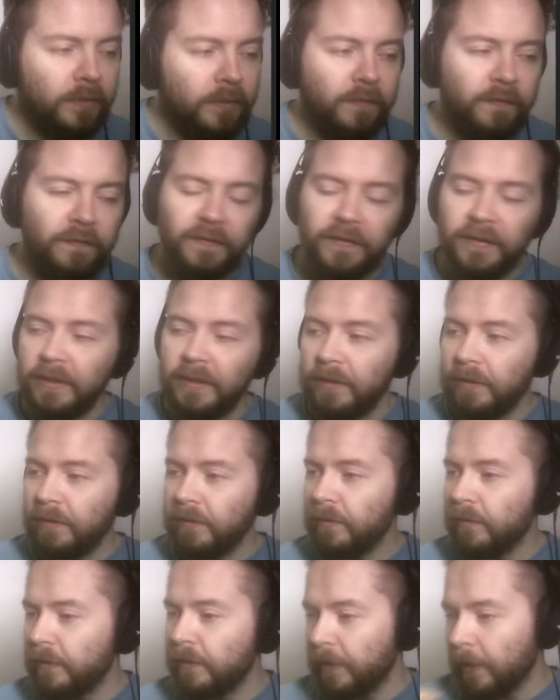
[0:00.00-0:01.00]
feel
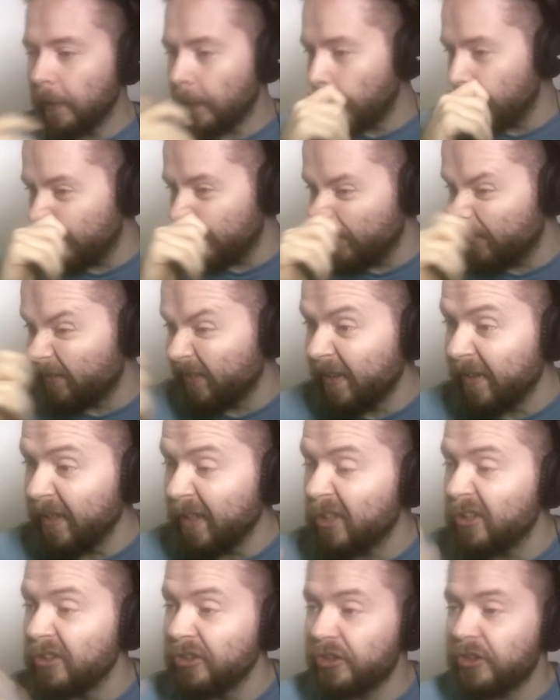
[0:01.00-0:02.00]
the art is very
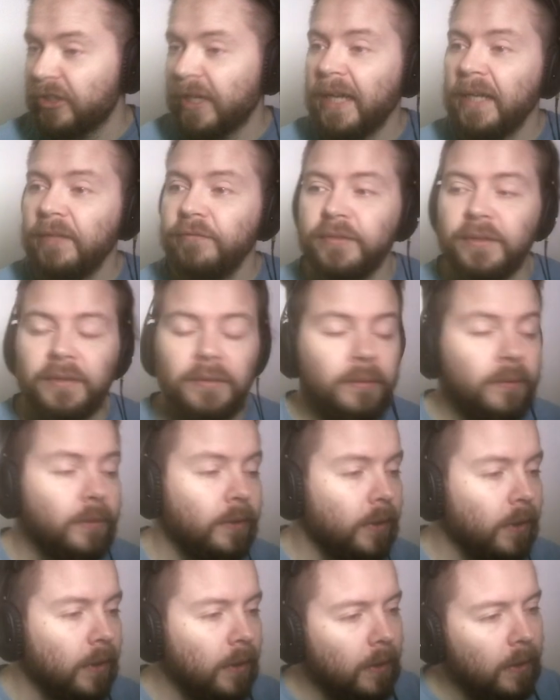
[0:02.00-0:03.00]
contrived
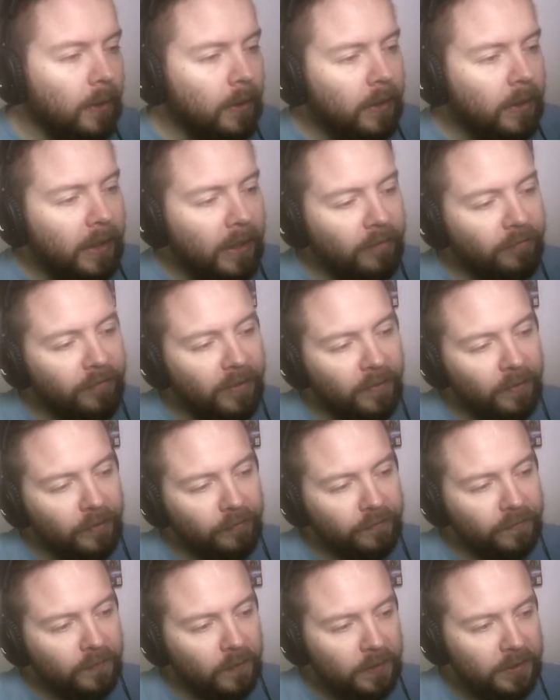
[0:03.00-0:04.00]
and very
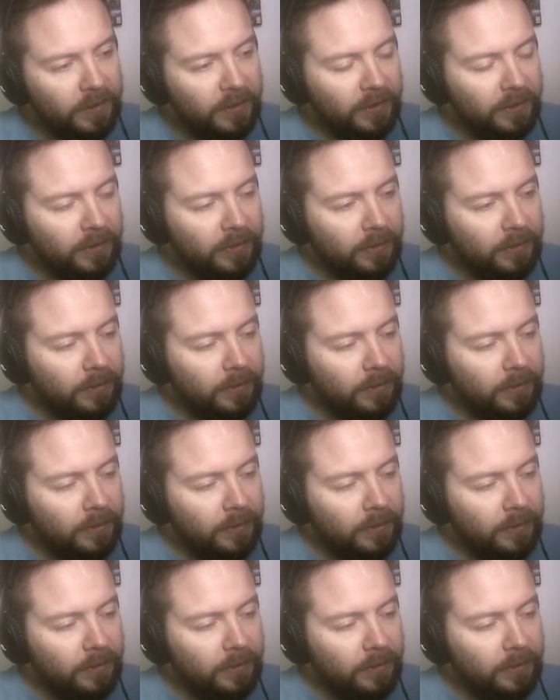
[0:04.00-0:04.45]
forced,